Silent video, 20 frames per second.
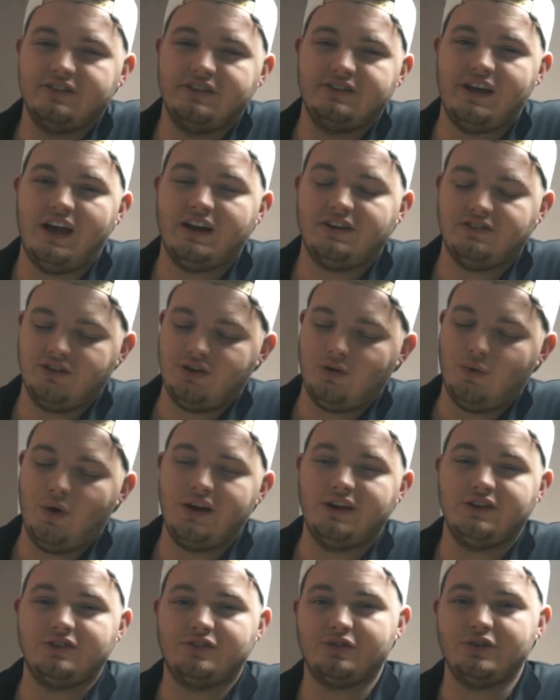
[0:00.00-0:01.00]
It's actually
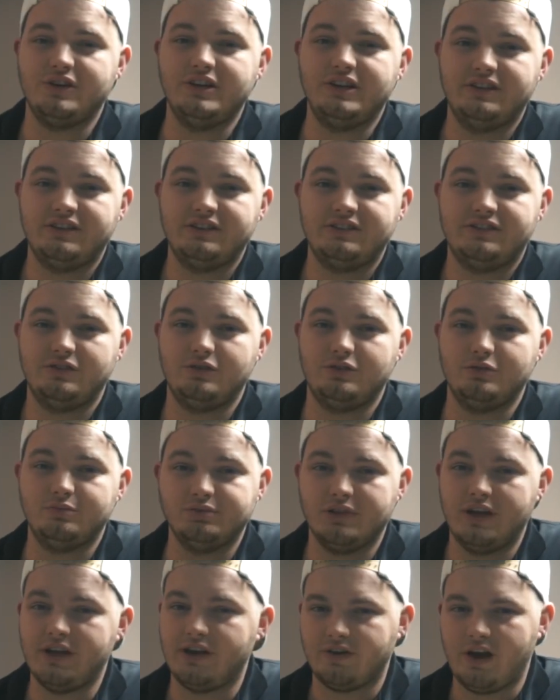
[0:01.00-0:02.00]
quite a treat to
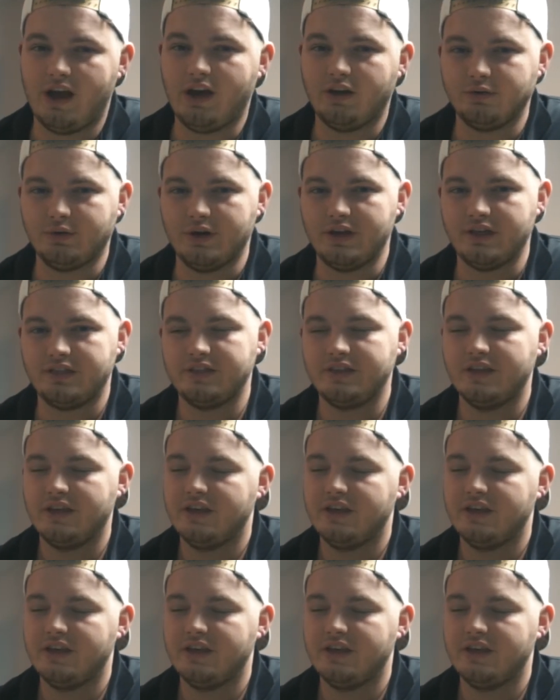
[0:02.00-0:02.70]
play around with.